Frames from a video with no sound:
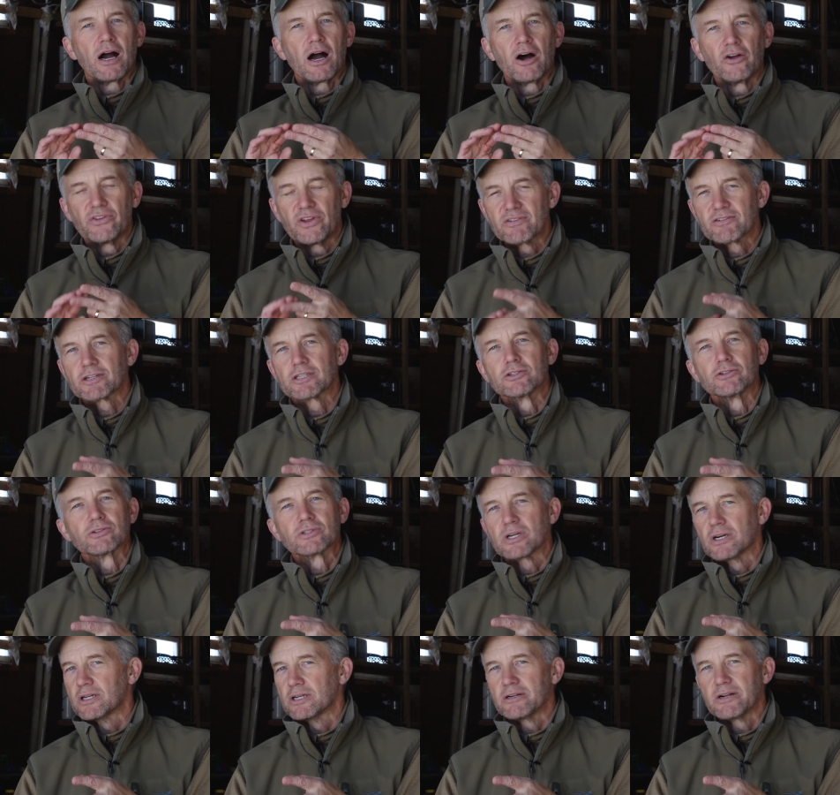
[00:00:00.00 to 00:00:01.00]
I'll never lose
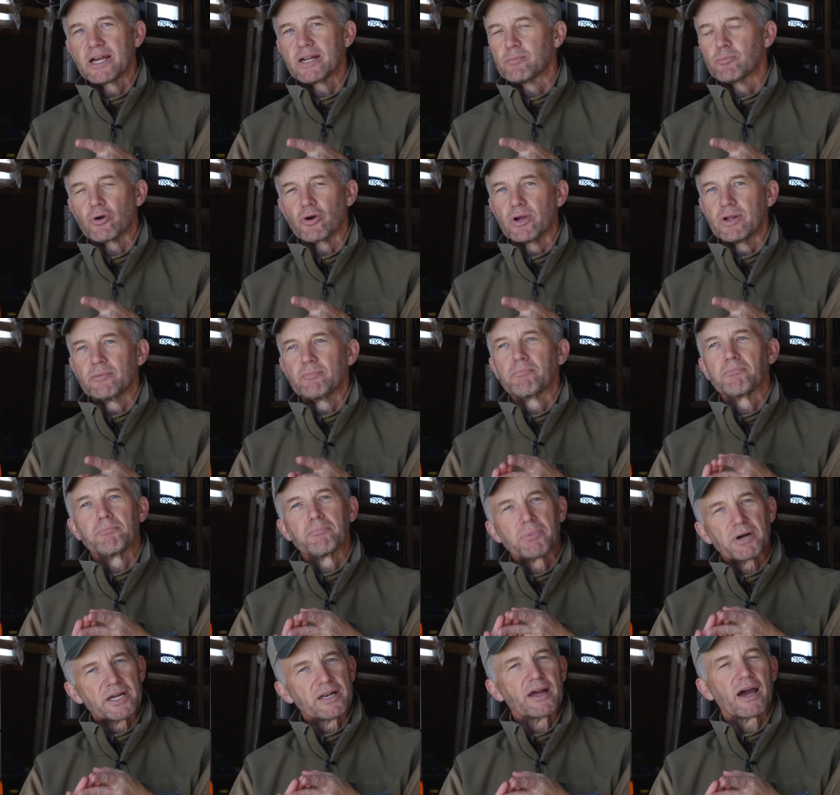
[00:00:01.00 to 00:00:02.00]
the hunter ed point,
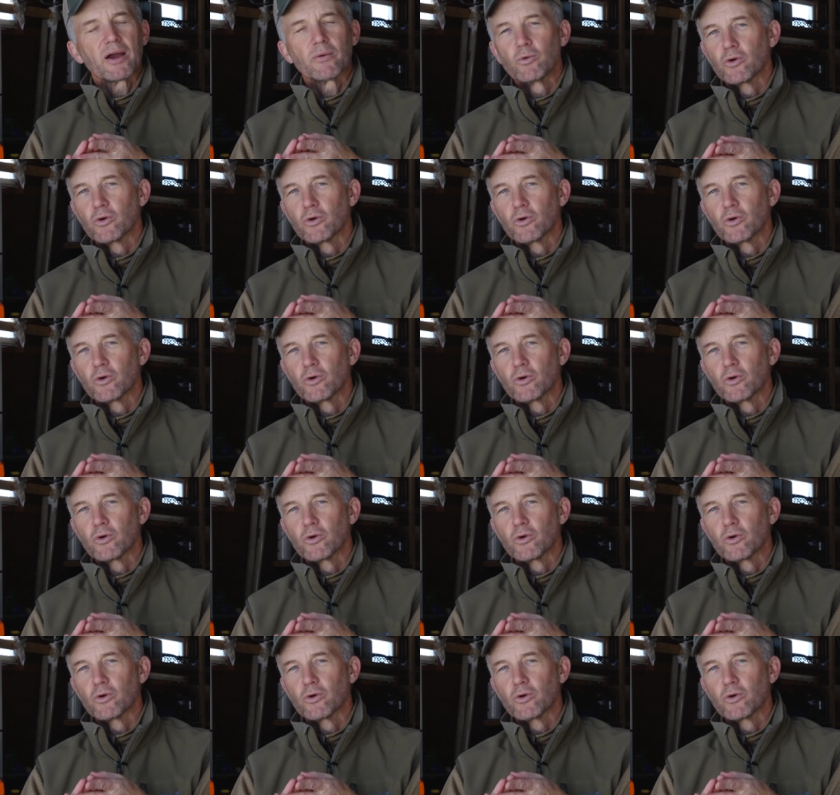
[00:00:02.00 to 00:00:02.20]
but I